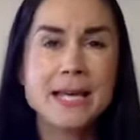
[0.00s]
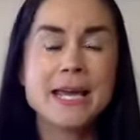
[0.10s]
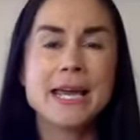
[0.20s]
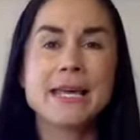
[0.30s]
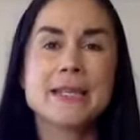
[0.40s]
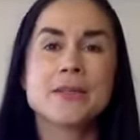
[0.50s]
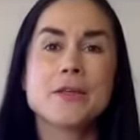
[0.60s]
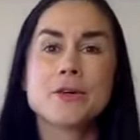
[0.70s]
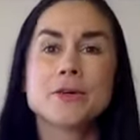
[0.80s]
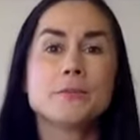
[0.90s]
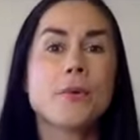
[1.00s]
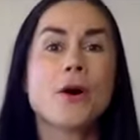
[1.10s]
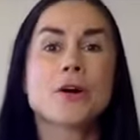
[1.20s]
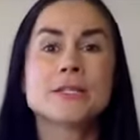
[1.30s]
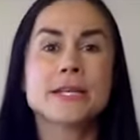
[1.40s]
and then the third
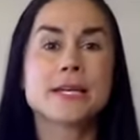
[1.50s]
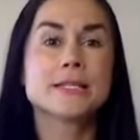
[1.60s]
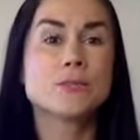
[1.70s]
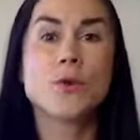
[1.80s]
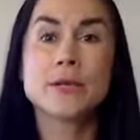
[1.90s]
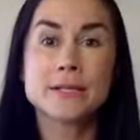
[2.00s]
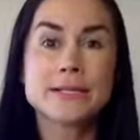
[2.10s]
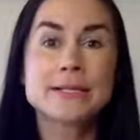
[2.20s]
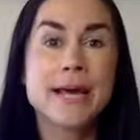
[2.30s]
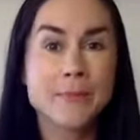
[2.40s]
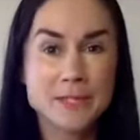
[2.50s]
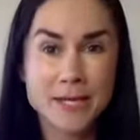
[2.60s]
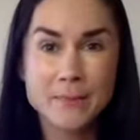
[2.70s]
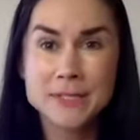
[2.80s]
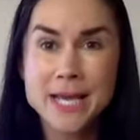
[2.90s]
part is what are the steps that
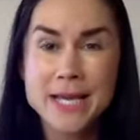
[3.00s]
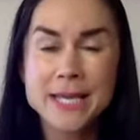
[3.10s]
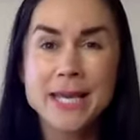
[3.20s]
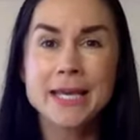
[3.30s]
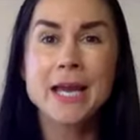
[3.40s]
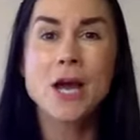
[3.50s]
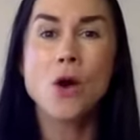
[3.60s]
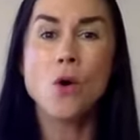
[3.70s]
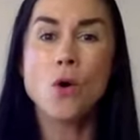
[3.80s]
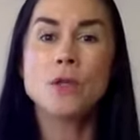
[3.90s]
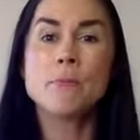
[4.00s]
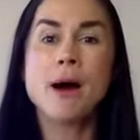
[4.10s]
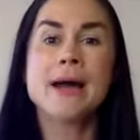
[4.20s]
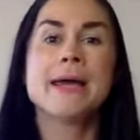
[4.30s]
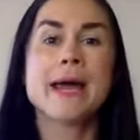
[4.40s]
I'm taking on
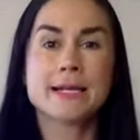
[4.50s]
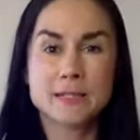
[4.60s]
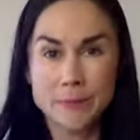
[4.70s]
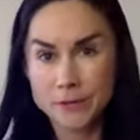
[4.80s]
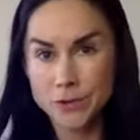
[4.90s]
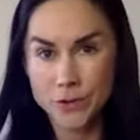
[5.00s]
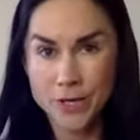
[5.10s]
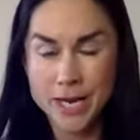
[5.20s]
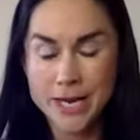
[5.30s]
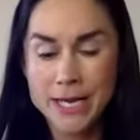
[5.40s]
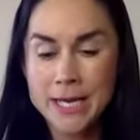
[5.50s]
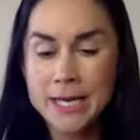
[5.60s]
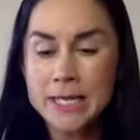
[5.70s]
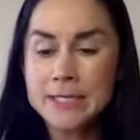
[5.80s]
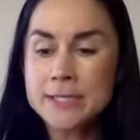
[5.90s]
my excellent journey.
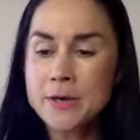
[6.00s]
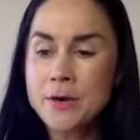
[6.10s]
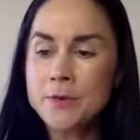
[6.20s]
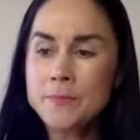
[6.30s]
So